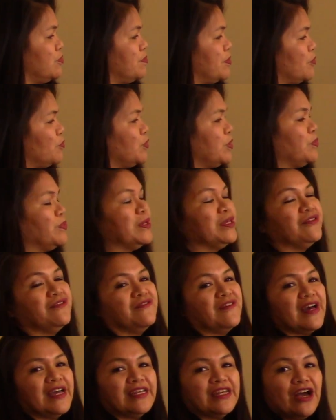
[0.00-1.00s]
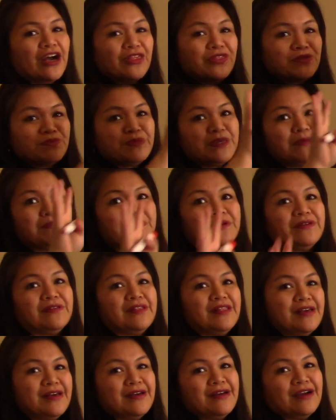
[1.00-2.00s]
but we will find other people
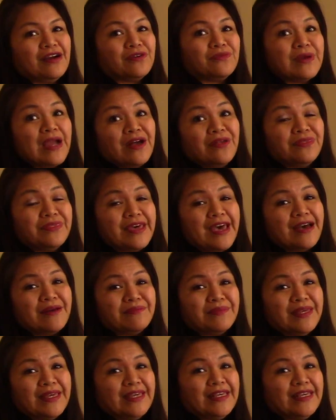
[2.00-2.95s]
around them.